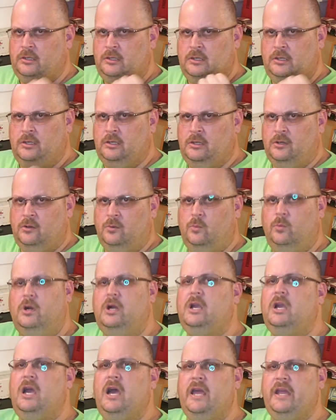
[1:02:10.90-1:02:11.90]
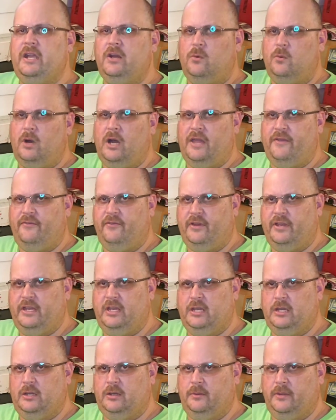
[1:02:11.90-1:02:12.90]
what kind of Wi-Fi are you going
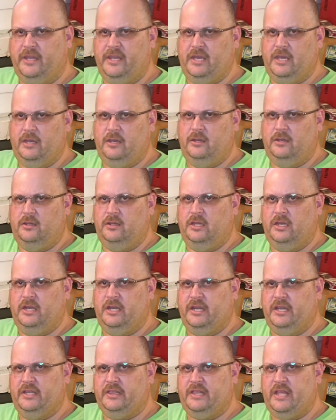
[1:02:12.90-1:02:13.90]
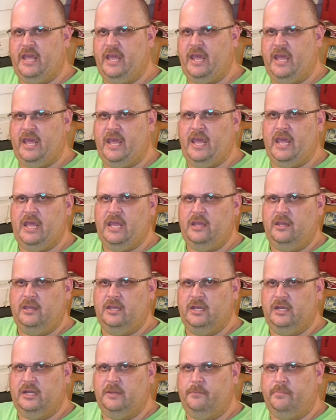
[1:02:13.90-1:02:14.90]
to get? You're going to get the A, you're going to get
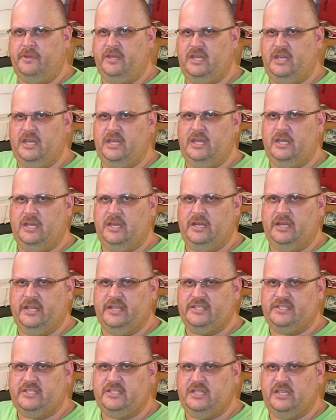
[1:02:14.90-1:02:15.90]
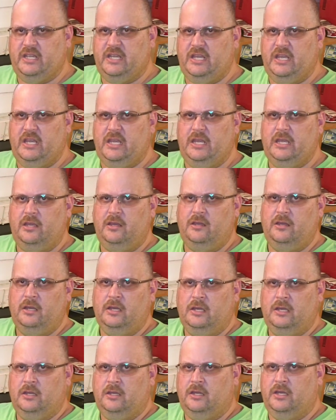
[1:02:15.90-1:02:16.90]
B, you're going to get C,
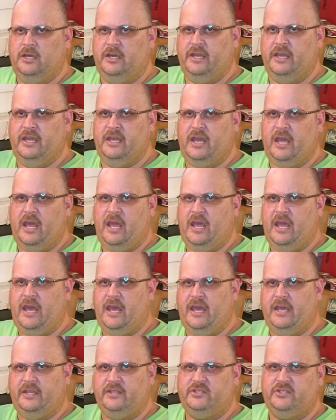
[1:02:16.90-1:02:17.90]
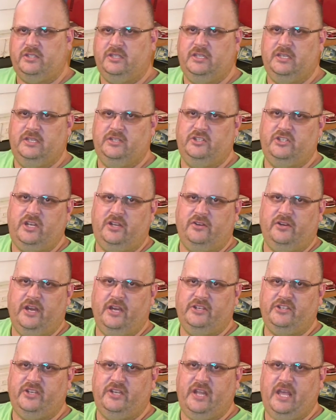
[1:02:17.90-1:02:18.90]
you're going to get AX, get Generation
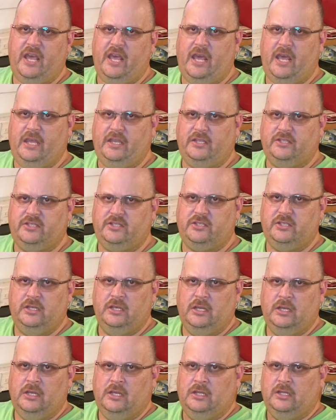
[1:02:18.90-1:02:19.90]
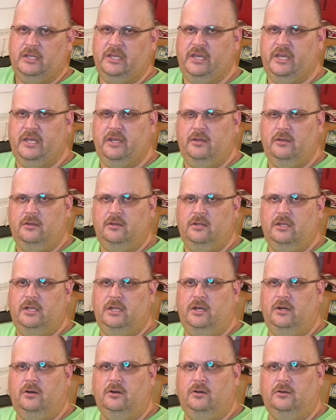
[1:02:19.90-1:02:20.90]
X, get, you
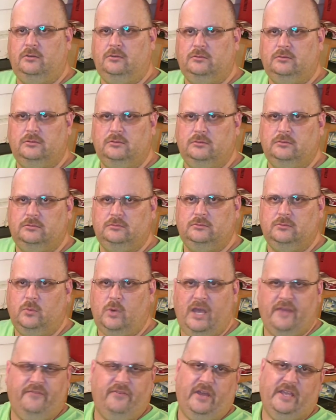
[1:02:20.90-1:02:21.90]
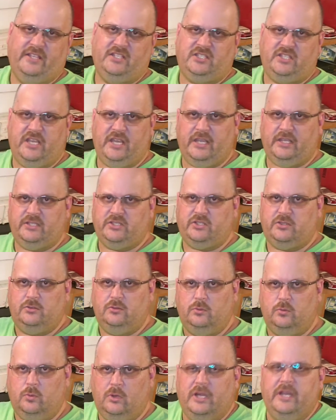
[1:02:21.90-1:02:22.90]
know, Wi-Fi 6. What are
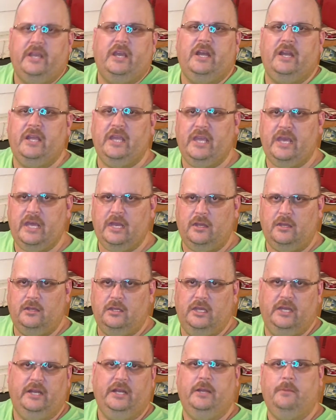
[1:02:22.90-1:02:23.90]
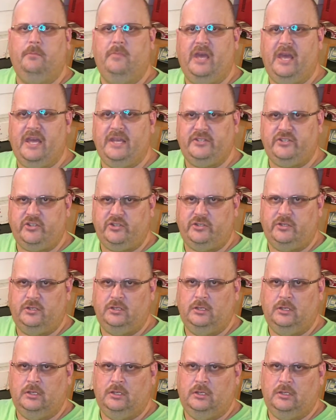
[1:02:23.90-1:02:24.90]
you going to get? You're going to get mesh?
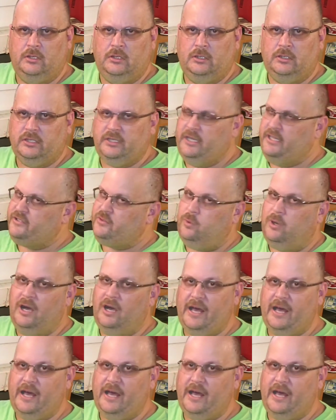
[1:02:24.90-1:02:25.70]
Guess what?